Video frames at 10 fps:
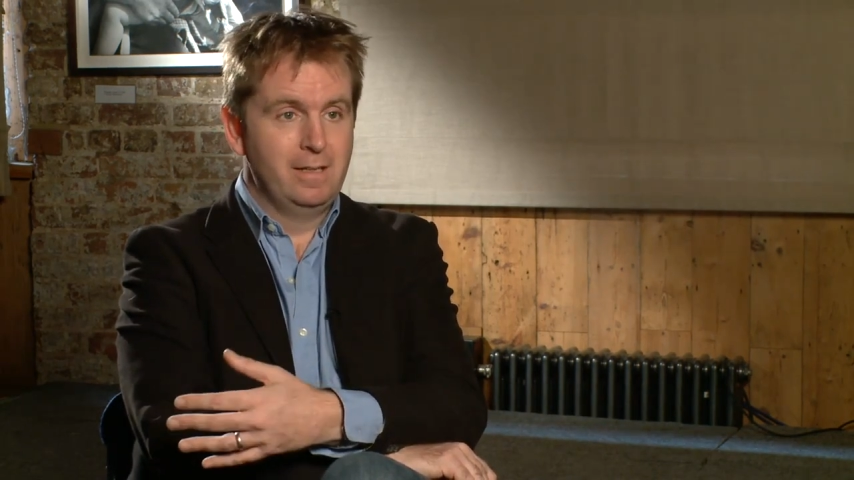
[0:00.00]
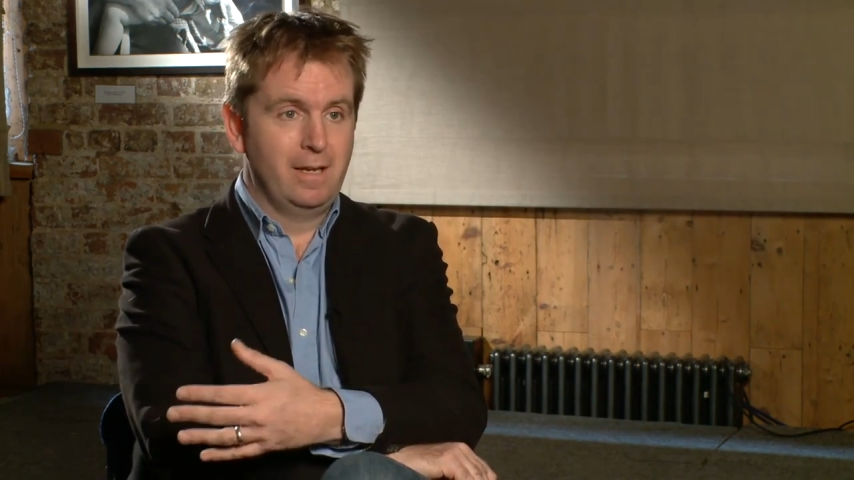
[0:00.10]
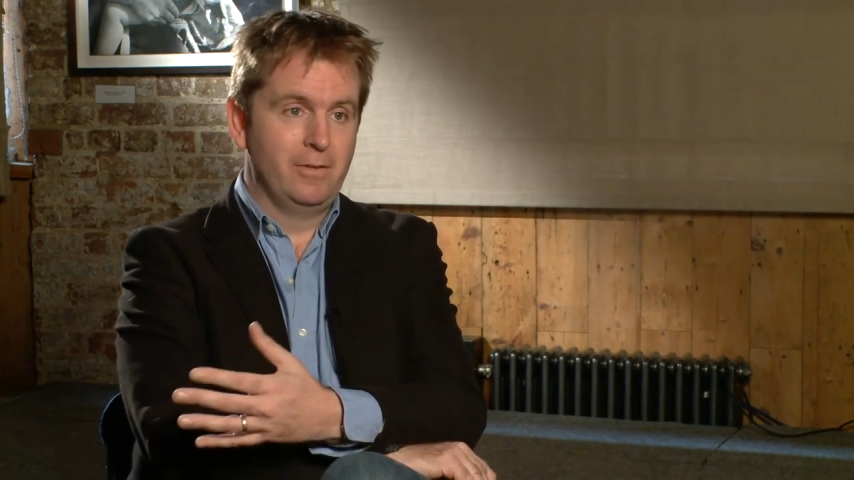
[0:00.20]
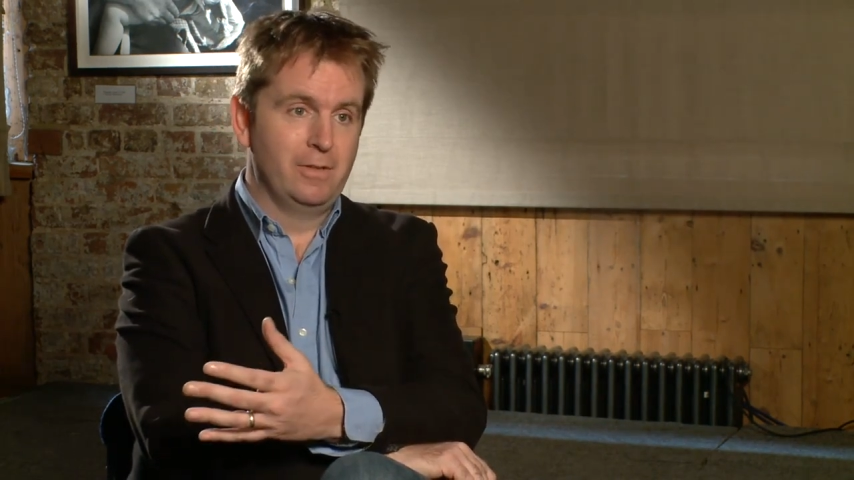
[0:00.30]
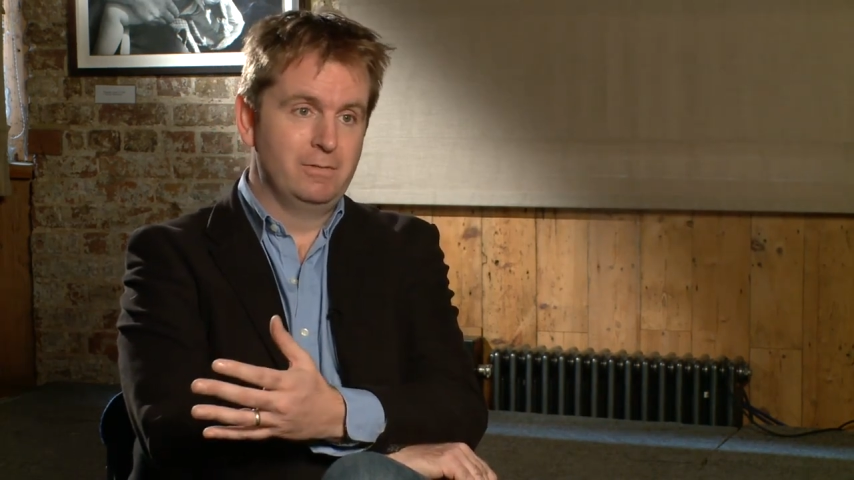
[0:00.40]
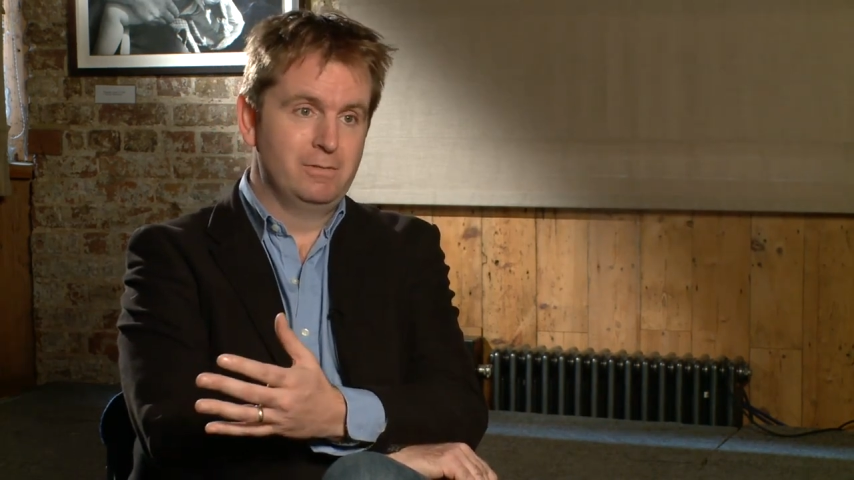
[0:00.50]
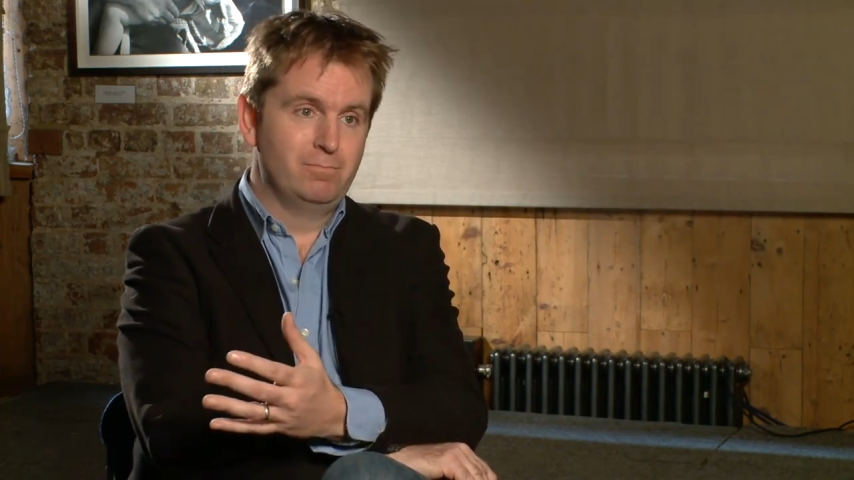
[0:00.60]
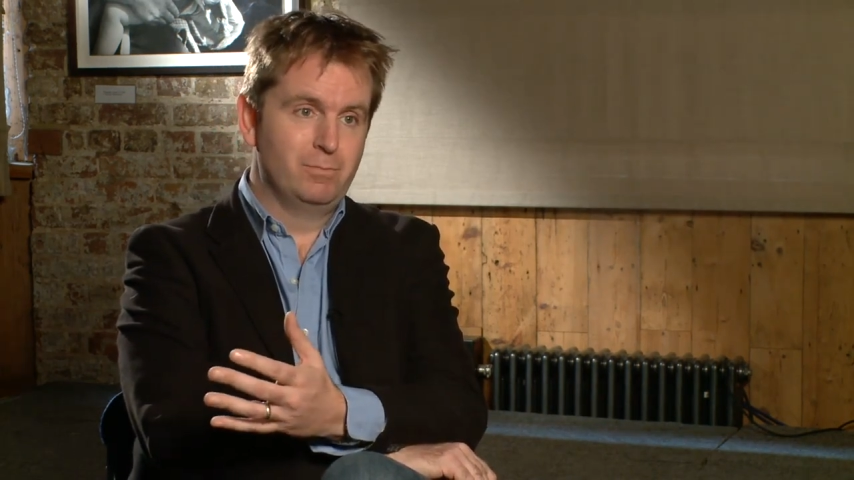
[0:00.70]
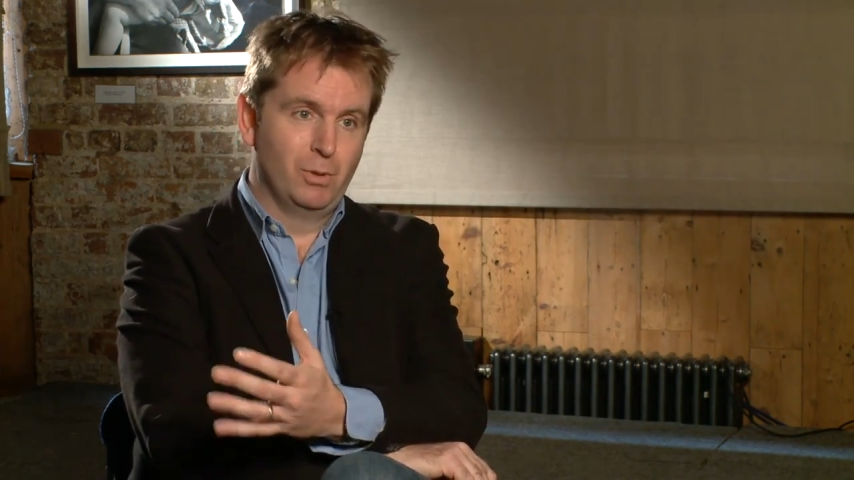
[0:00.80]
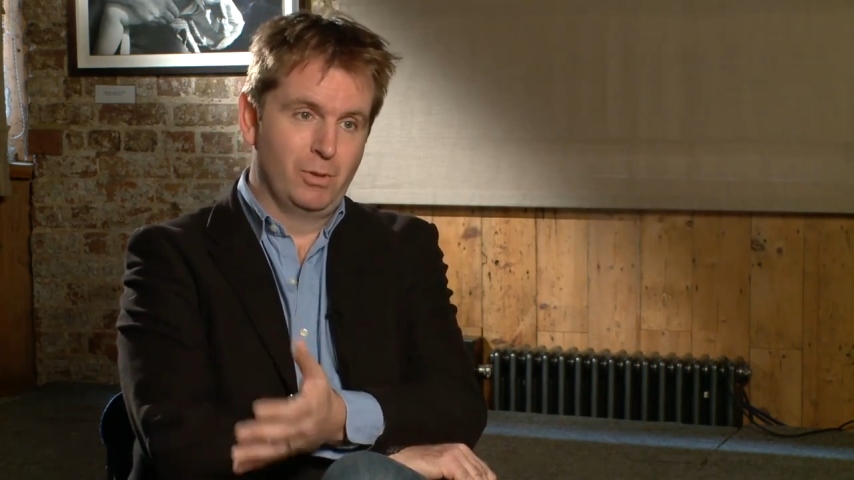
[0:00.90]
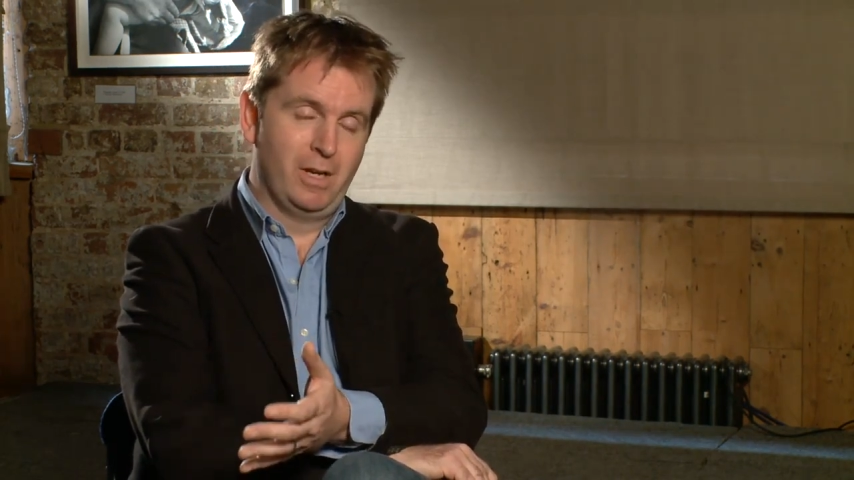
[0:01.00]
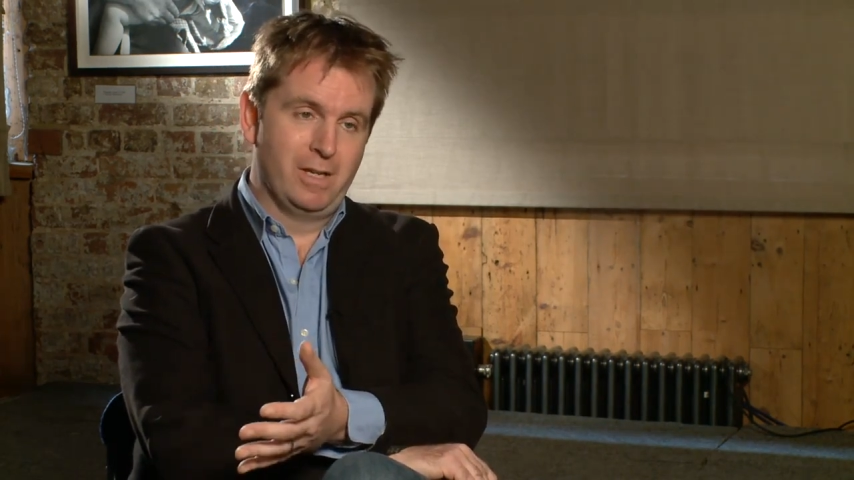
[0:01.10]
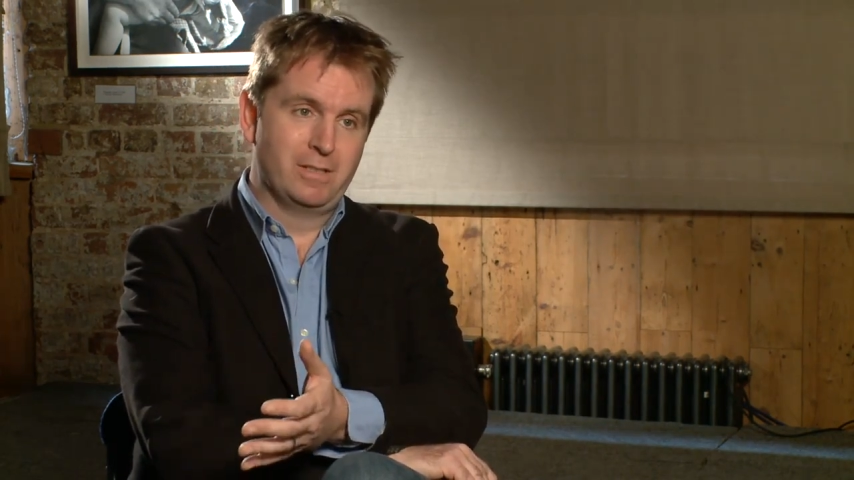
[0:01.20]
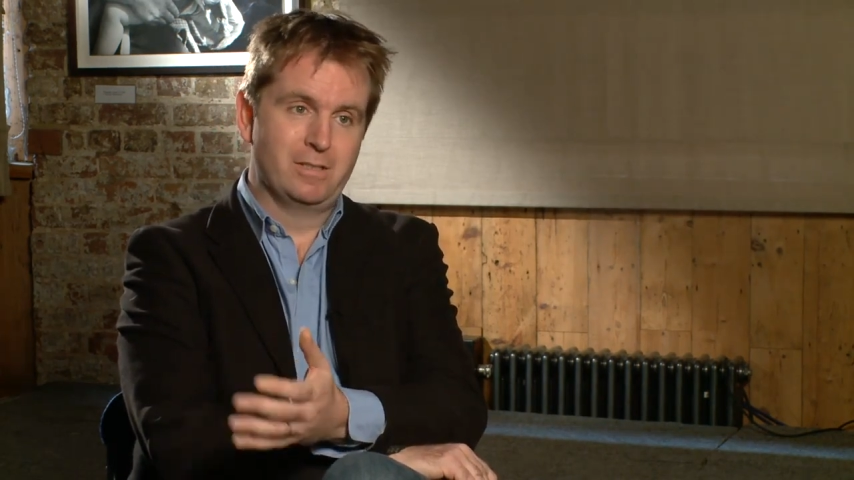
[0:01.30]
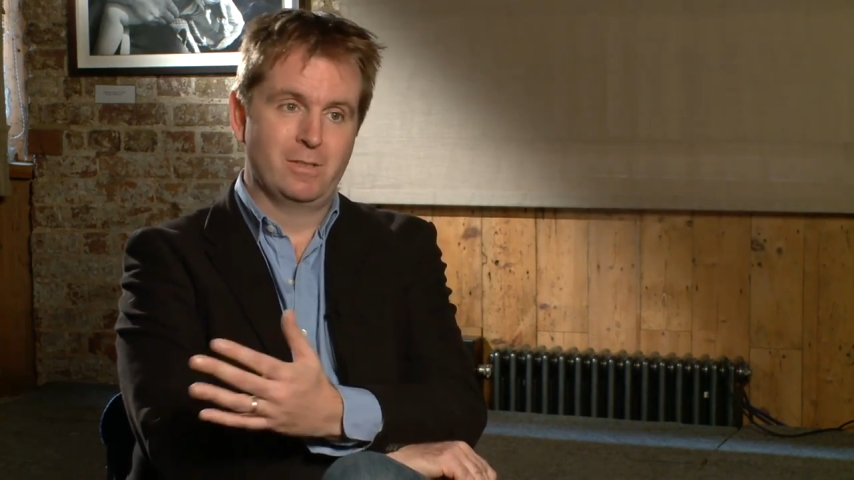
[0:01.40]
Now, the
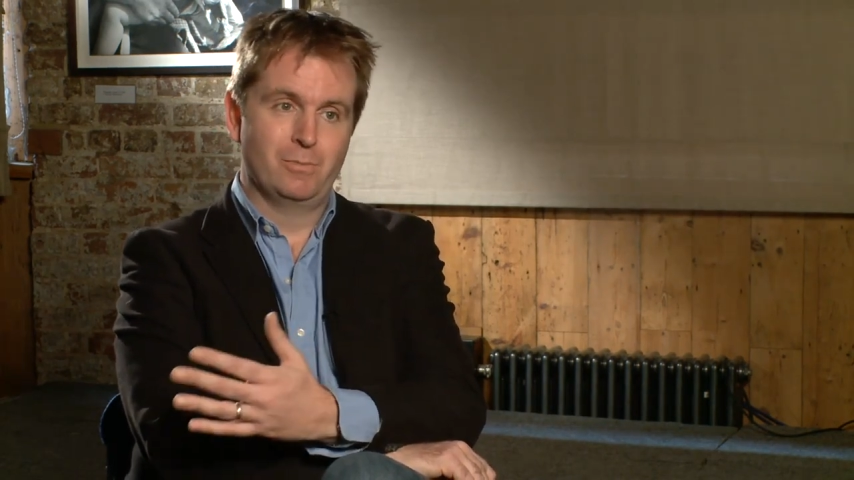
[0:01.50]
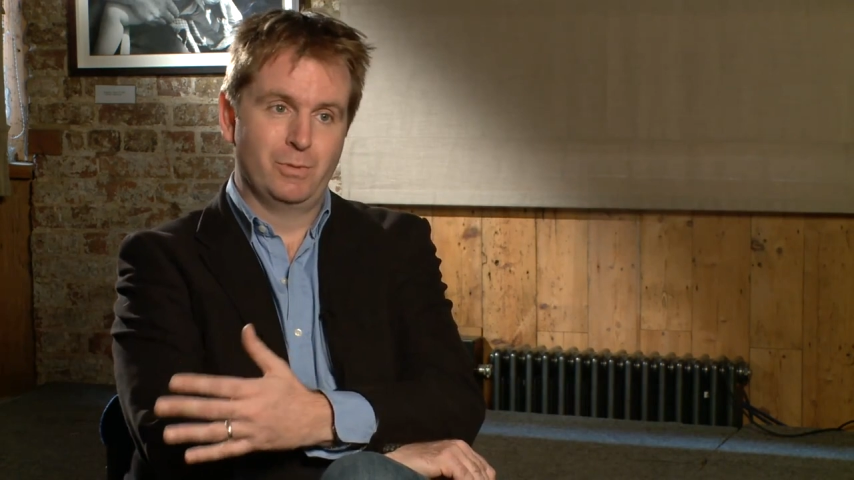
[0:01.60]
broadcasters and